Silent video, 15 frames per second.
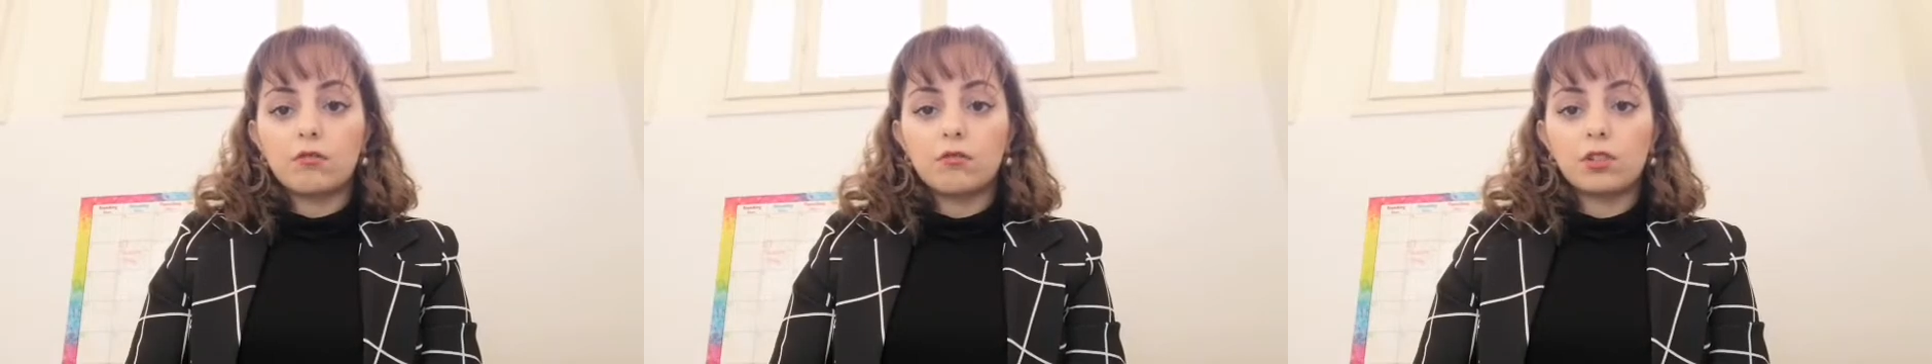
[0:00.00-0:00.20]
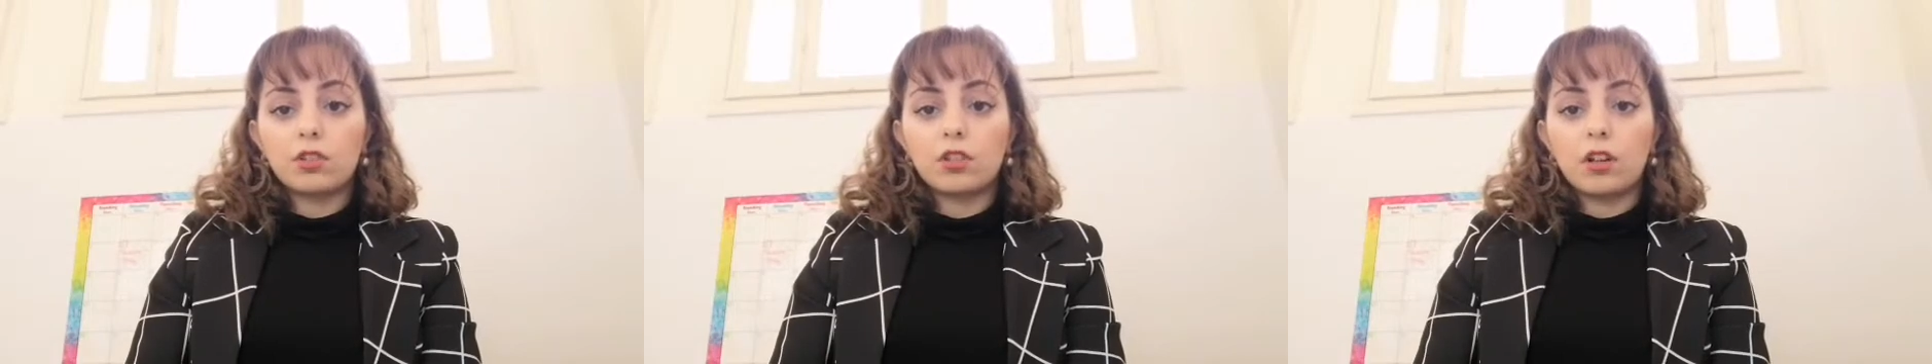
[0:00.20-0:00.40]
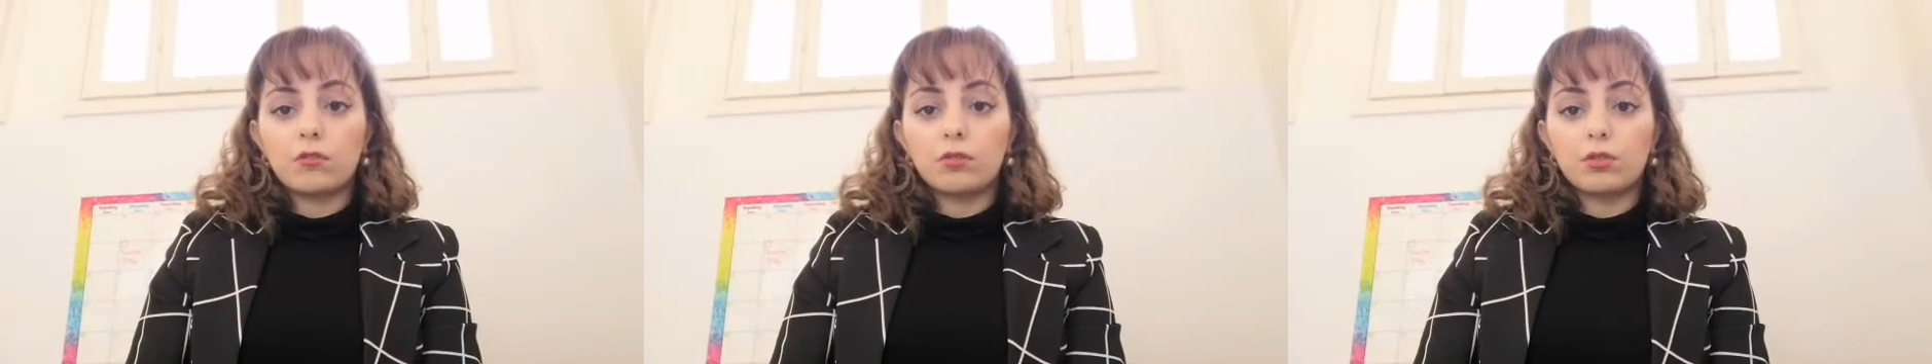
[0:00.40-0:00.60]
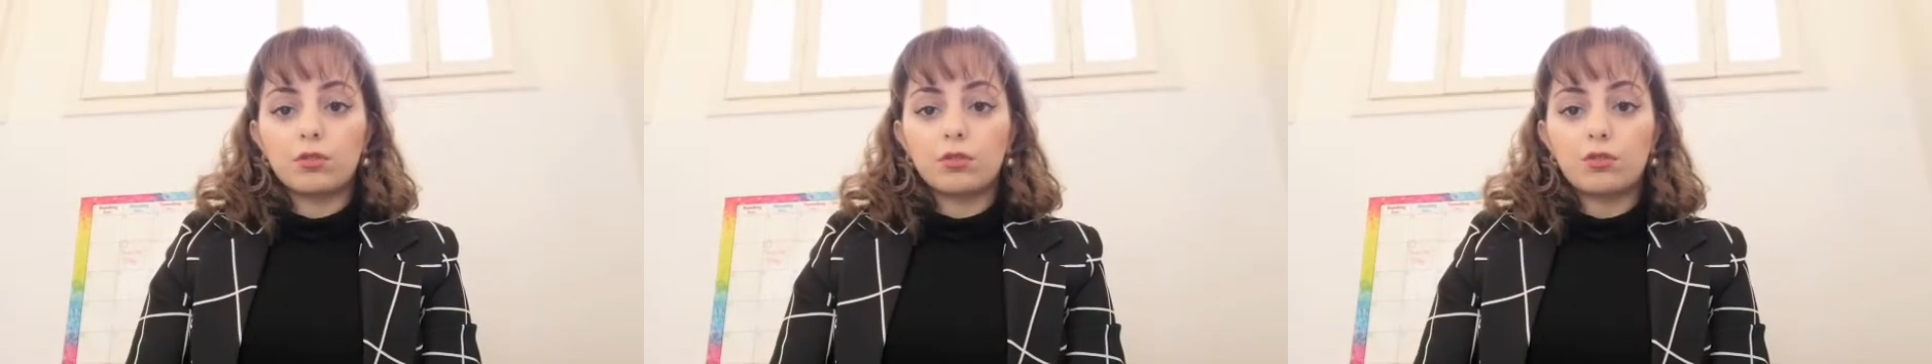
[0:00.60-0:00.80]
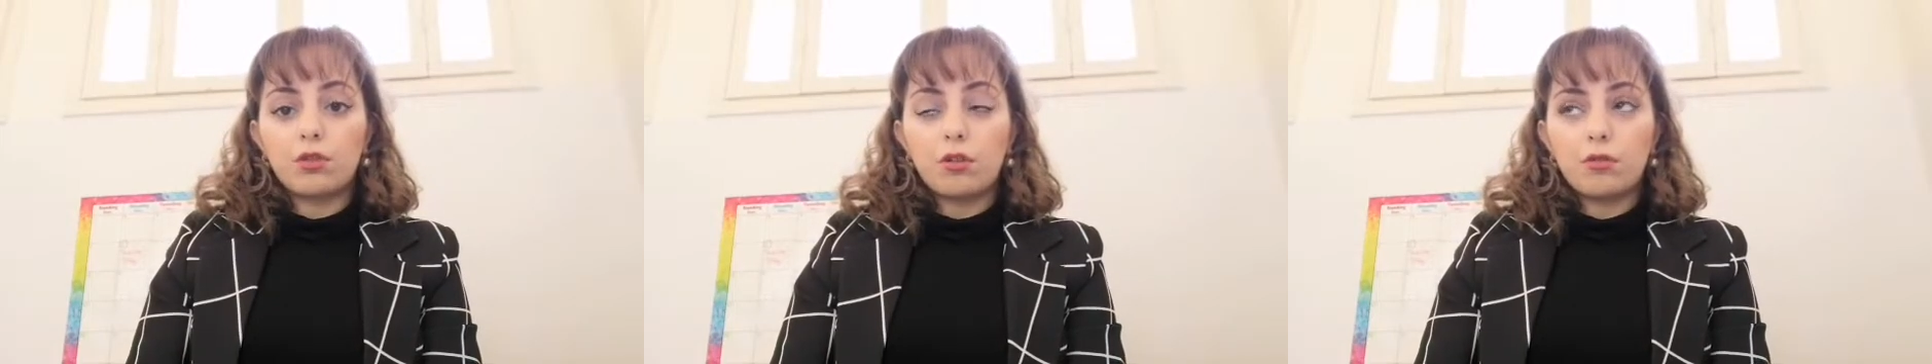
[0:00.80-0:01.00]
in which I will
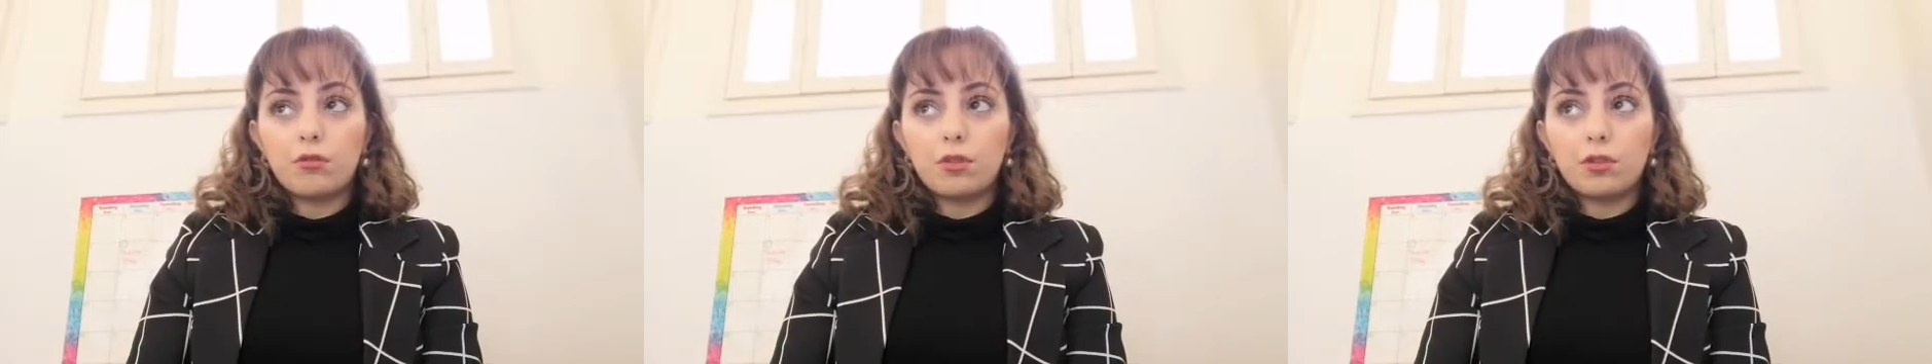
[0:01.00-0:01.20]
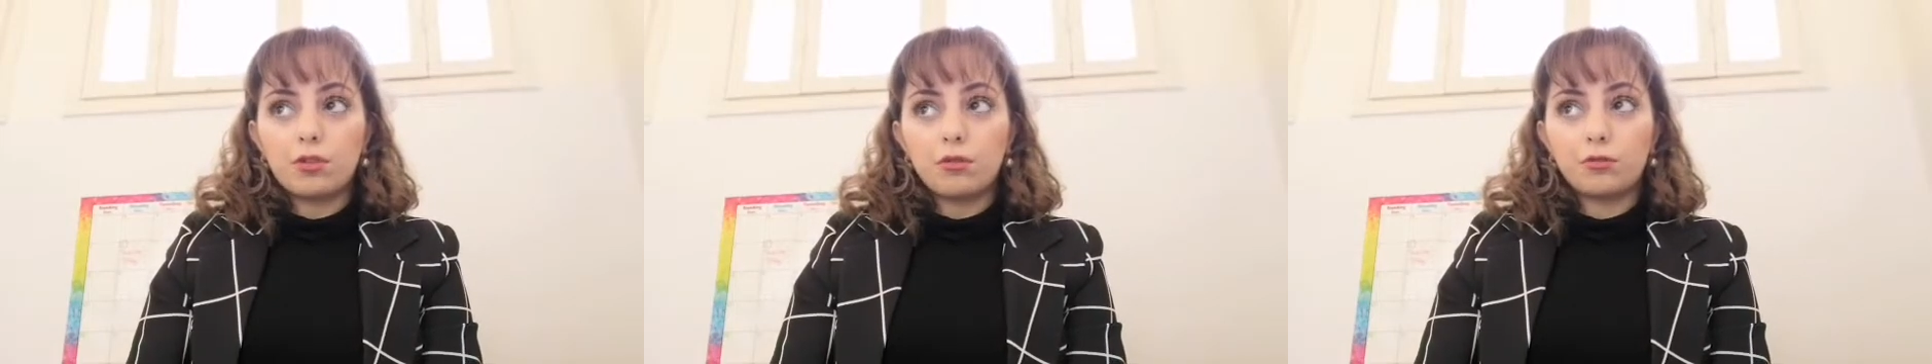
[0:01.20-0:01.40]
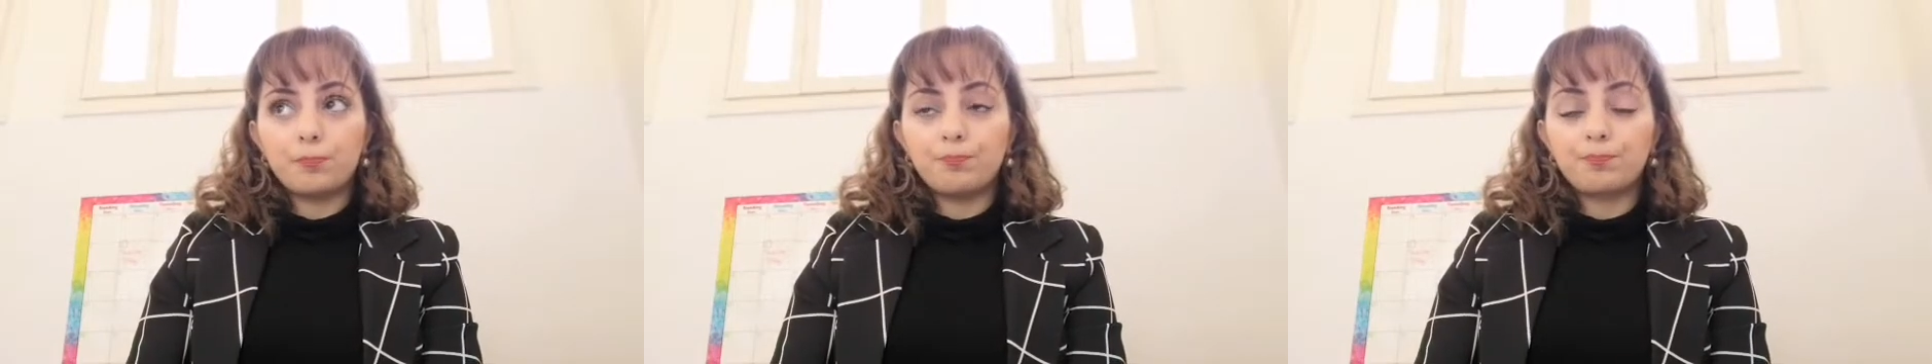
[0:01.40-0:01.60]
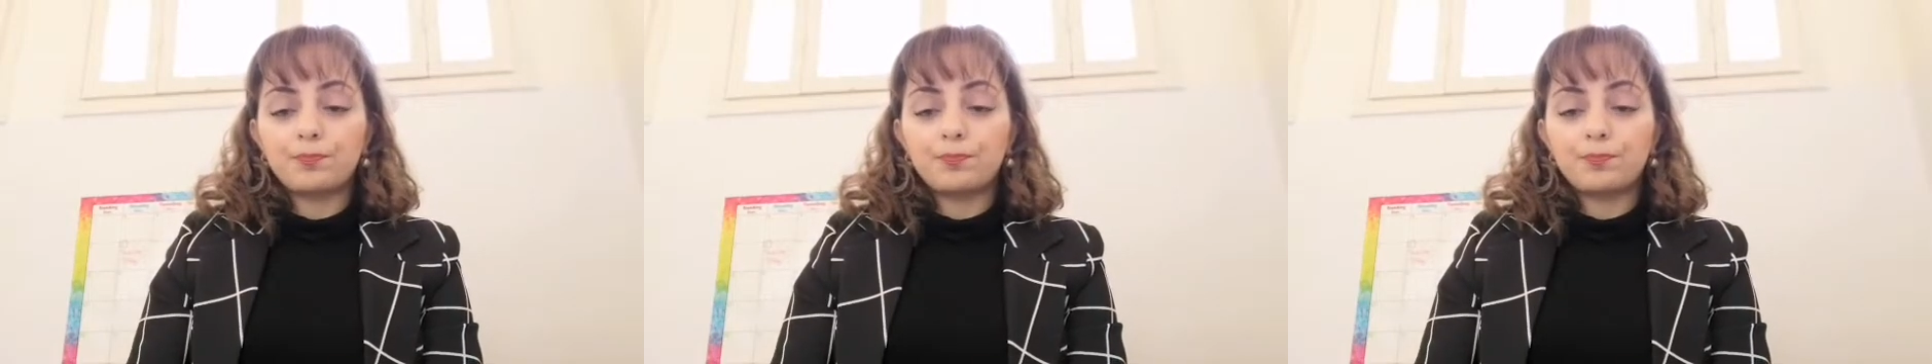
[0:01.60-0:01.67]
show you